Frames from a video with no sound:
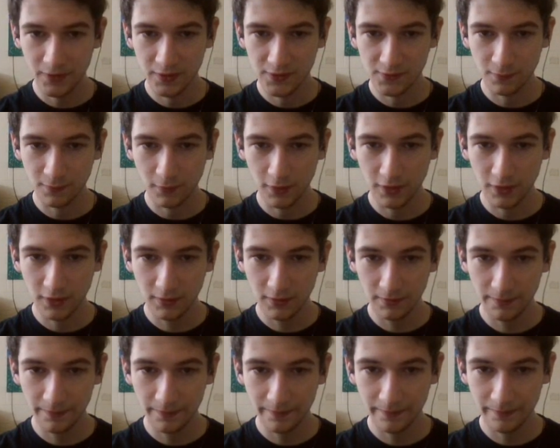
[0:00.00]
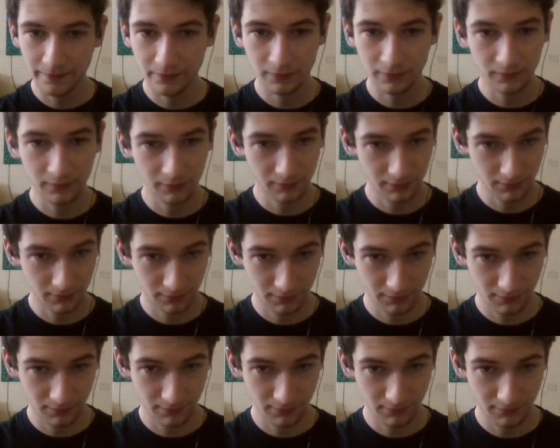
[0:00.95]
This 1,
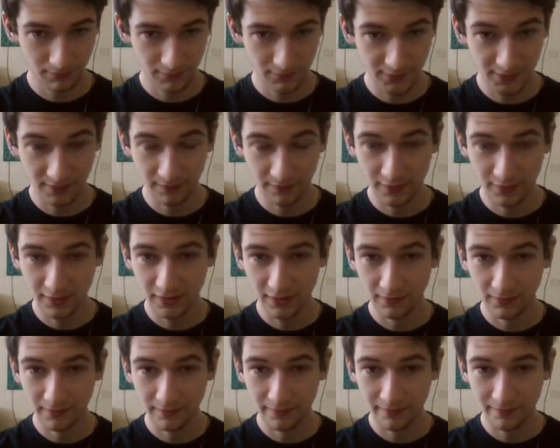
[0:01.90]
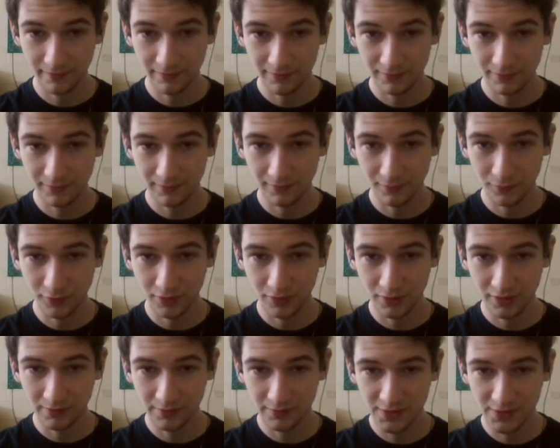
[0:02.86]
same thing,
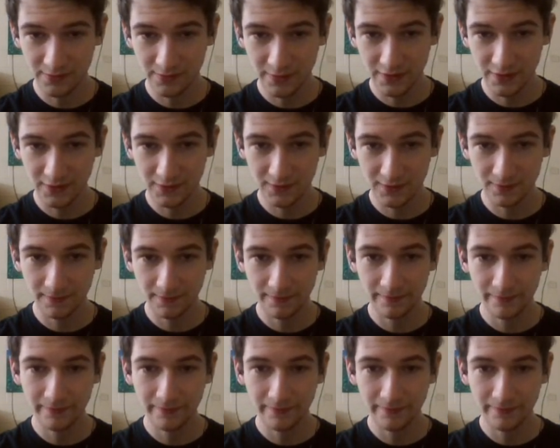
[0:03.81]
1 empty space.